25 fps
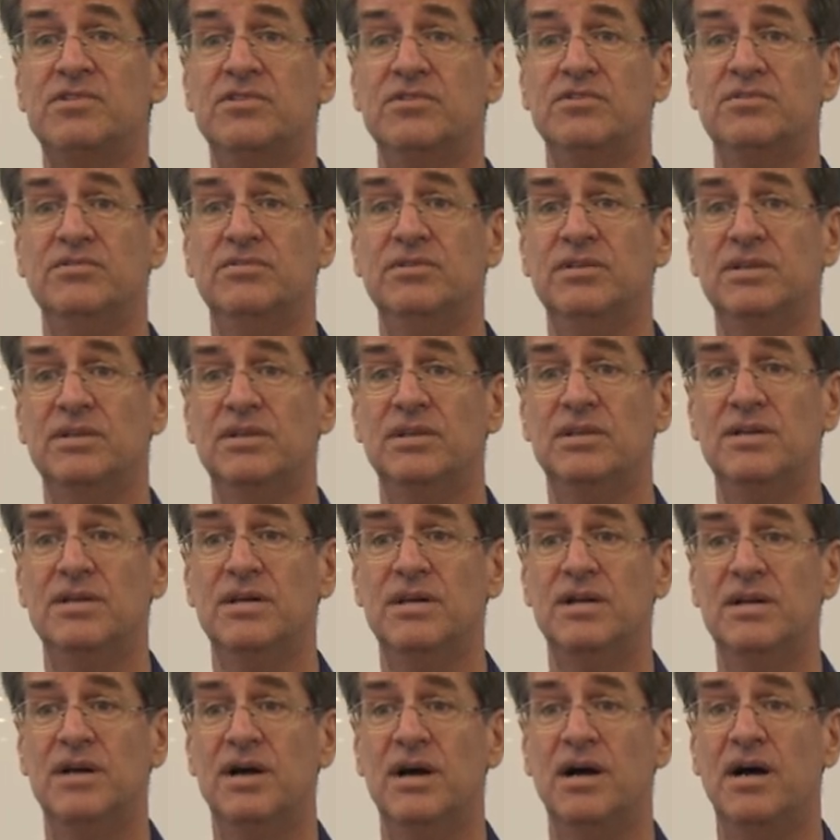to.
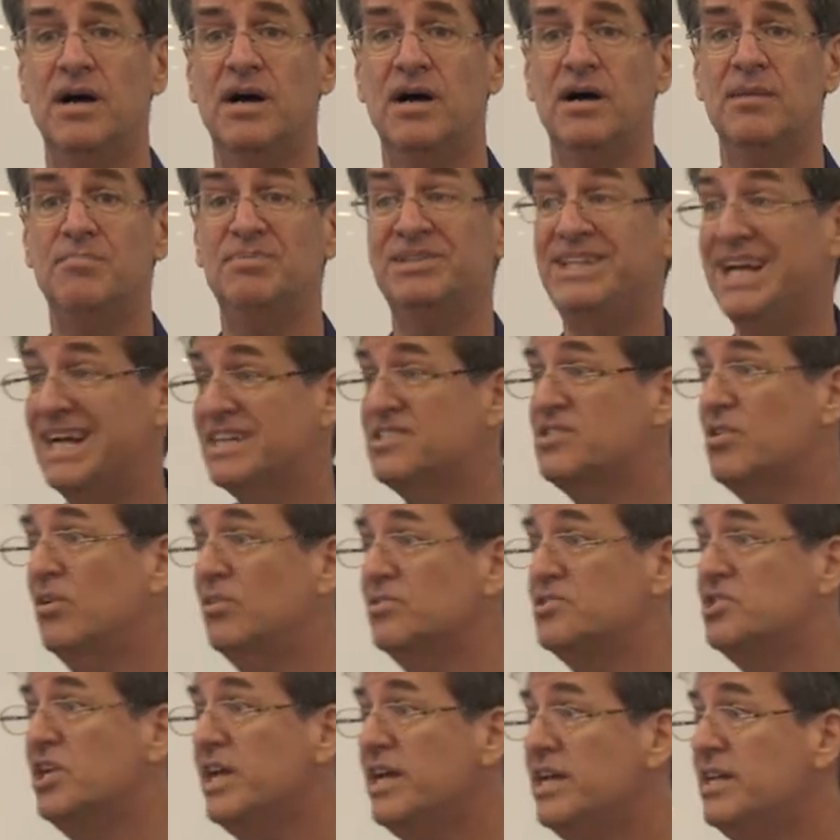Uh, but that's
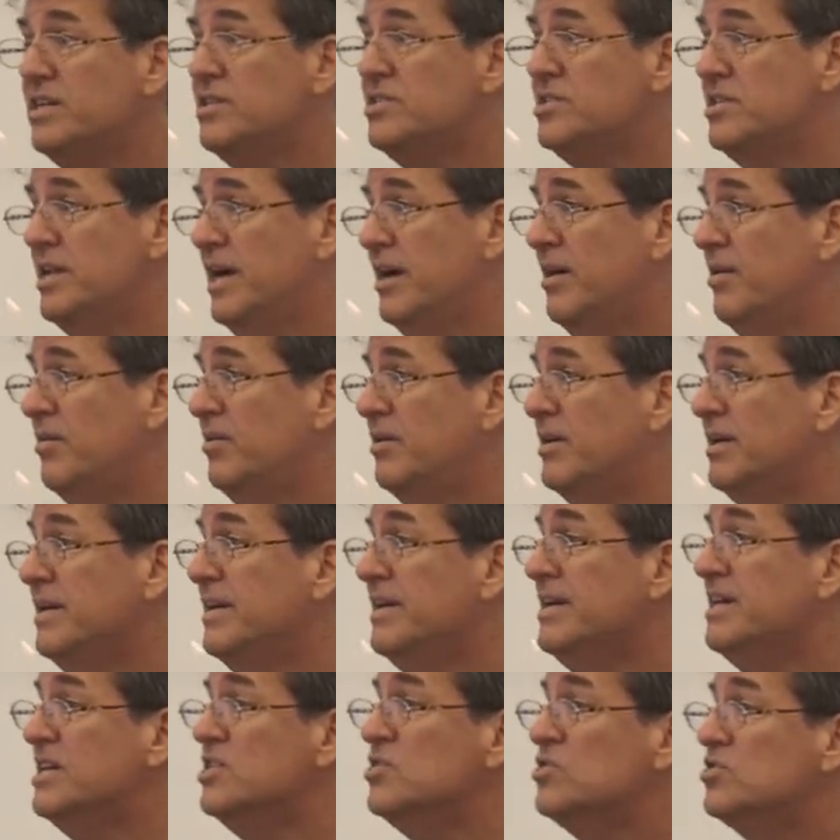all changed now.
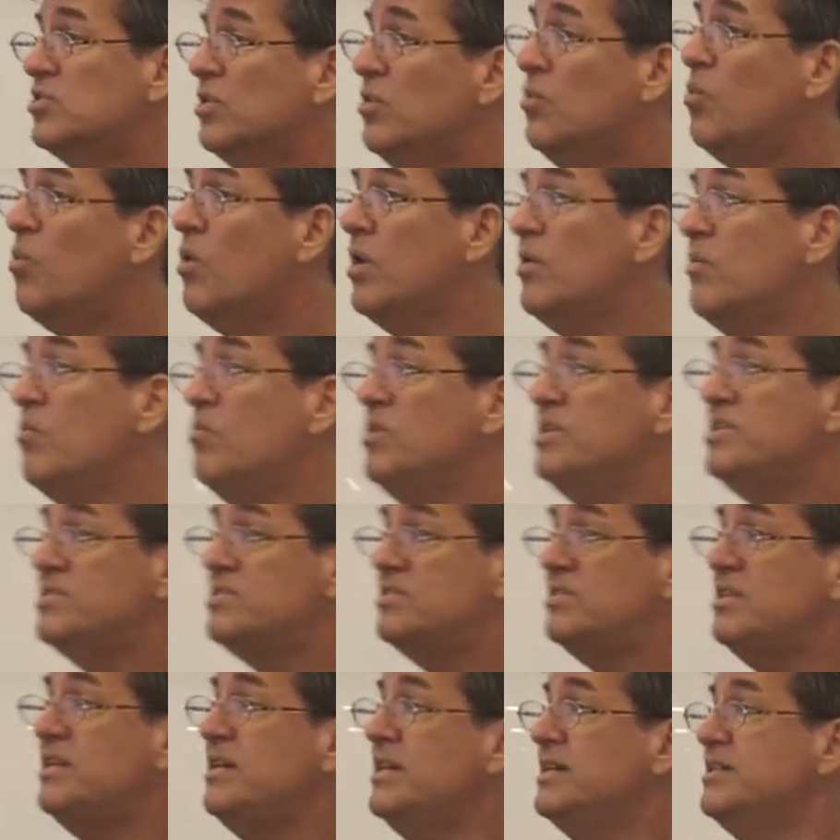So what we
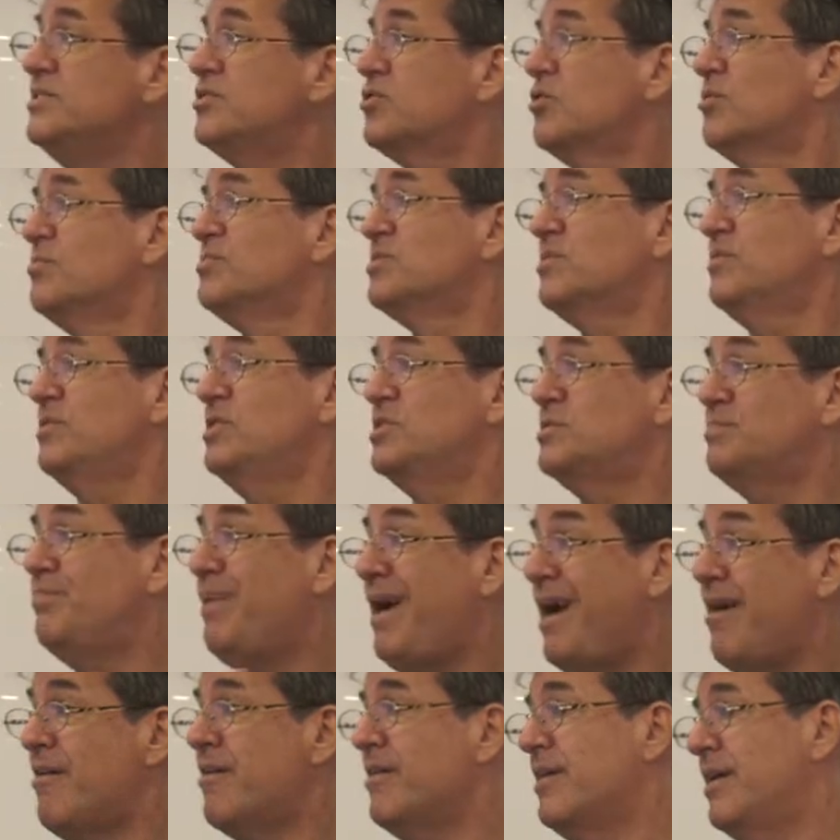see in terms of this
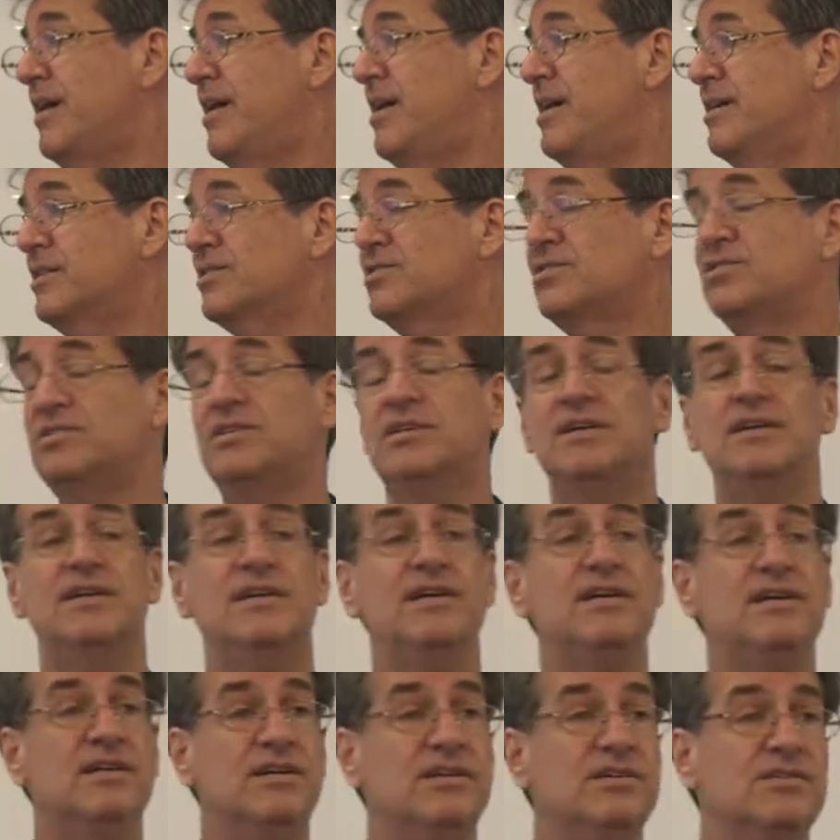paradox
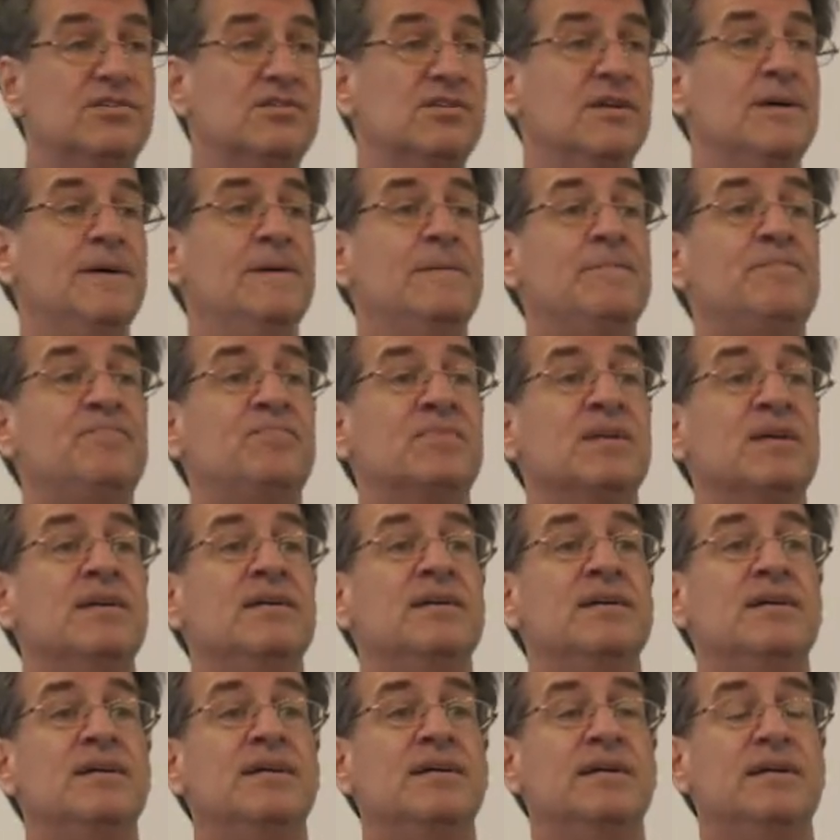is
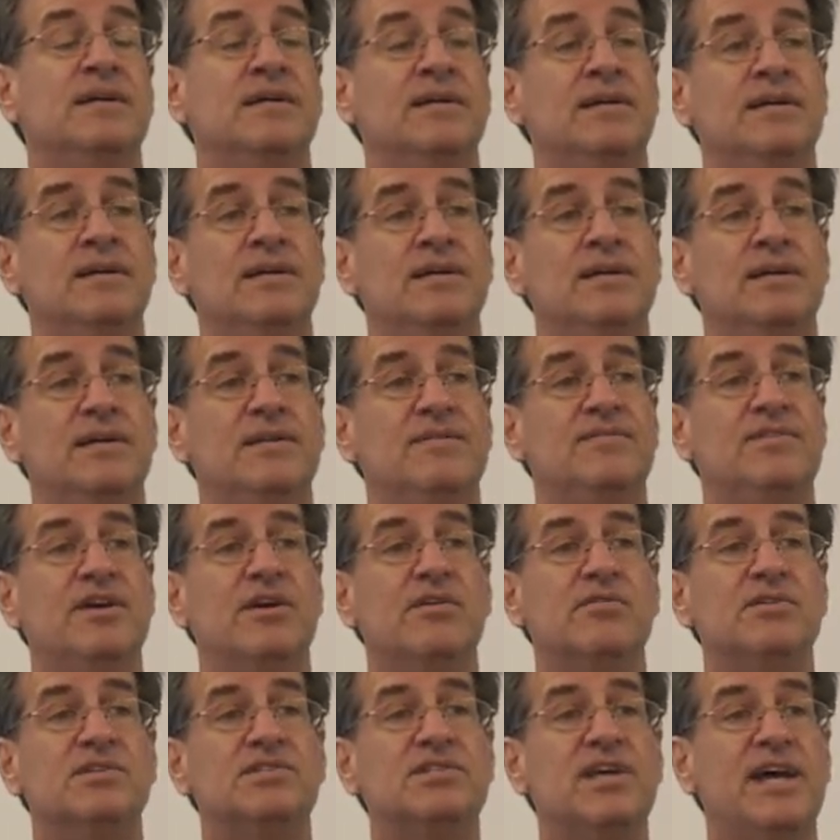
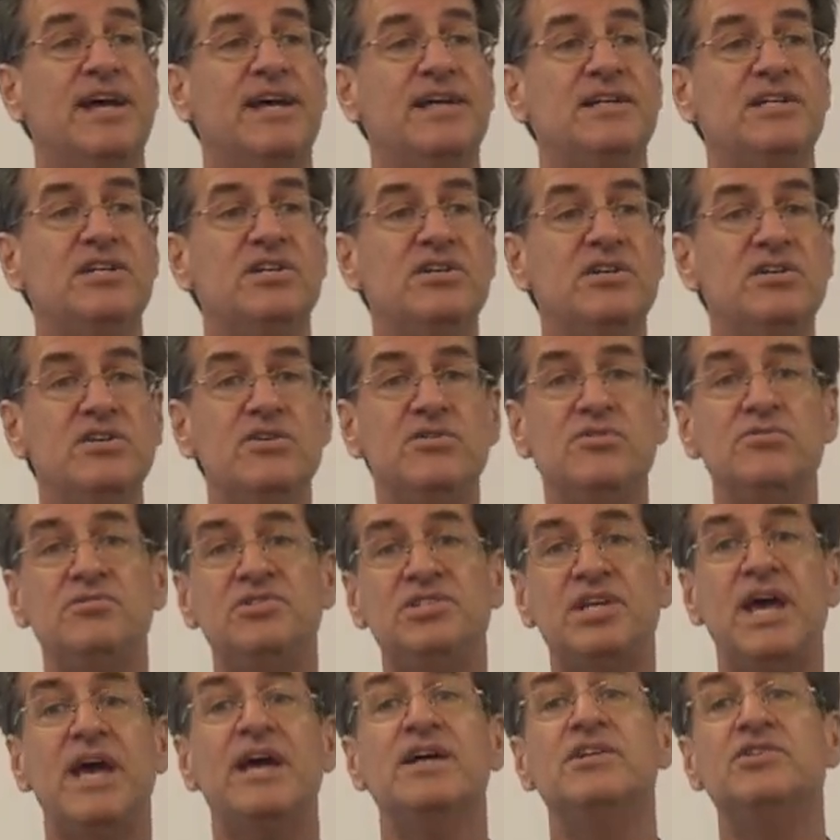there is a new
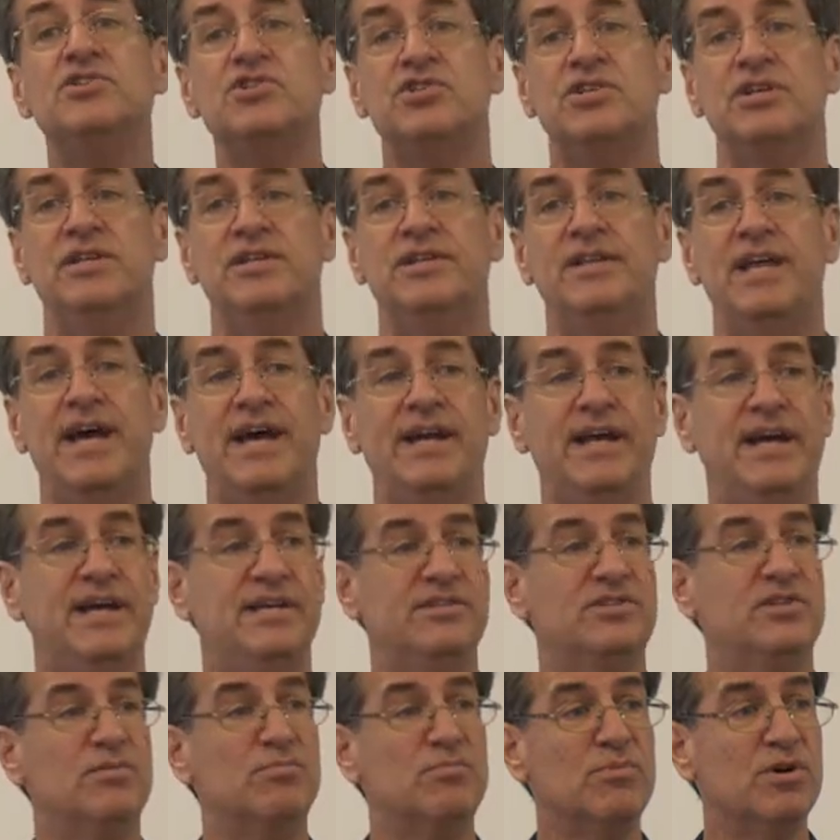tension that
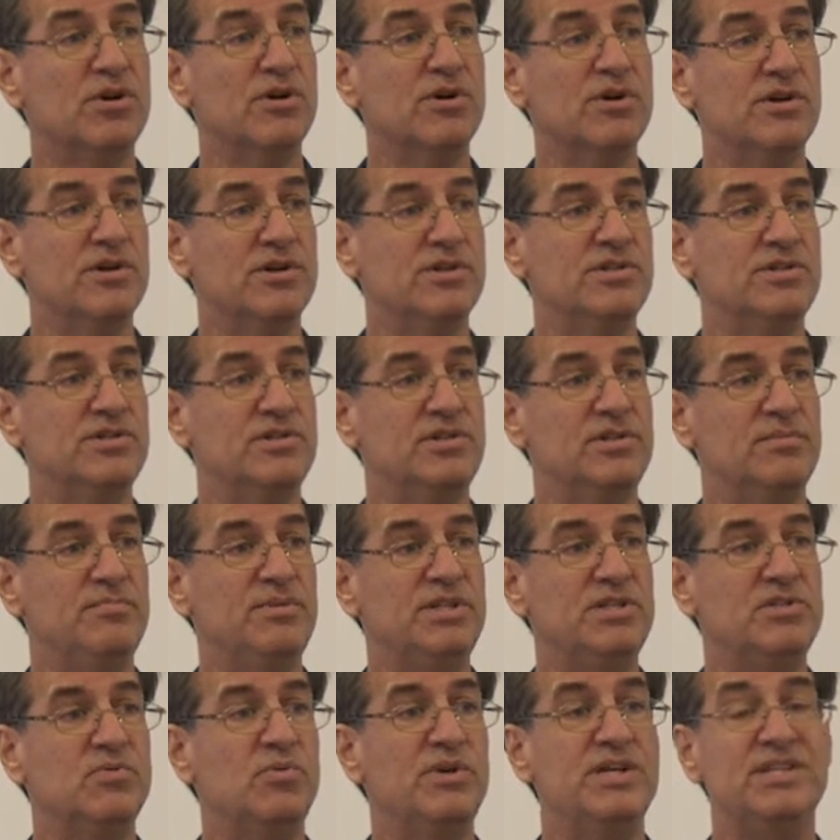has emerged
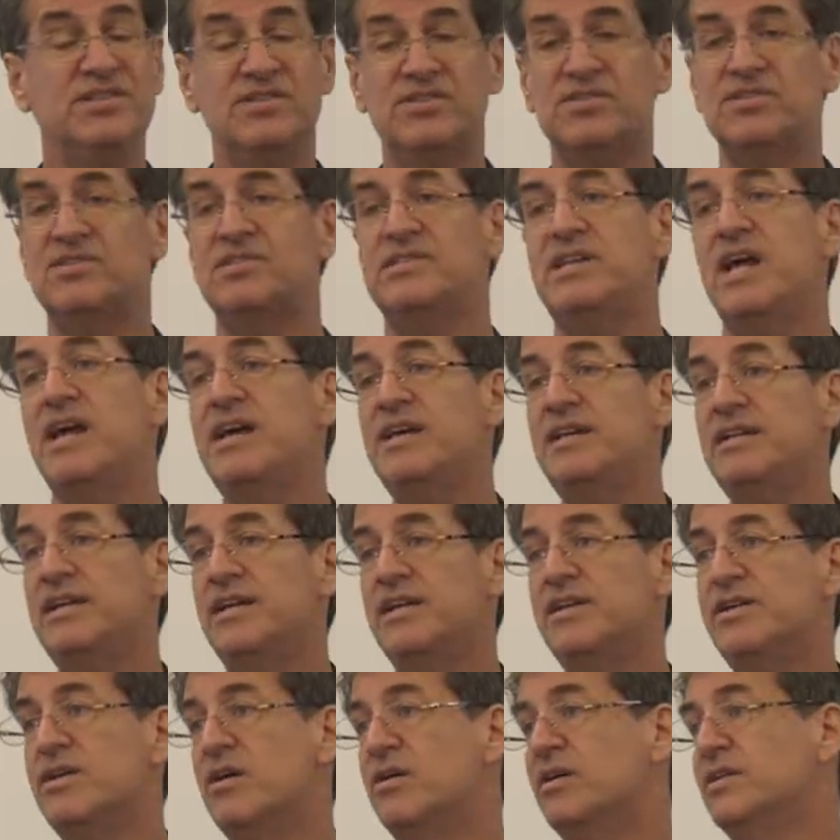between state
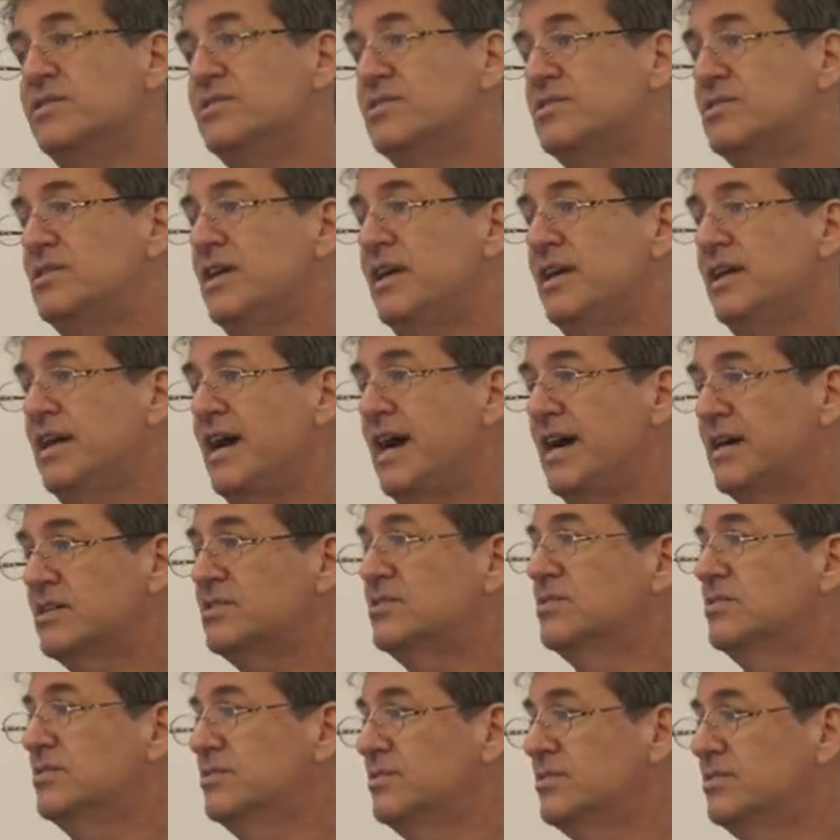and non-state
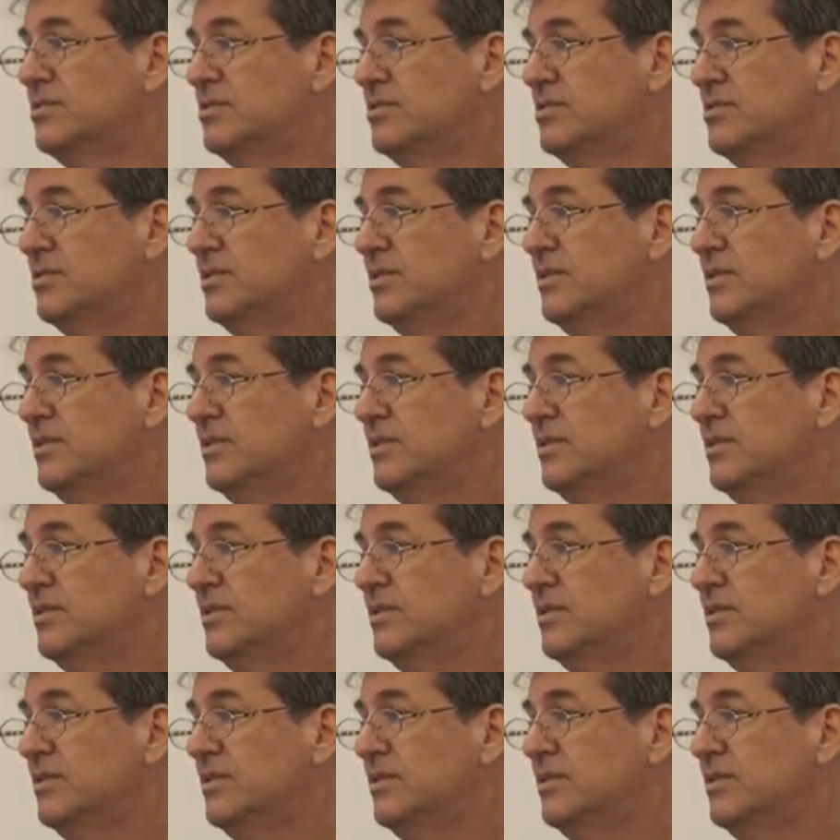actors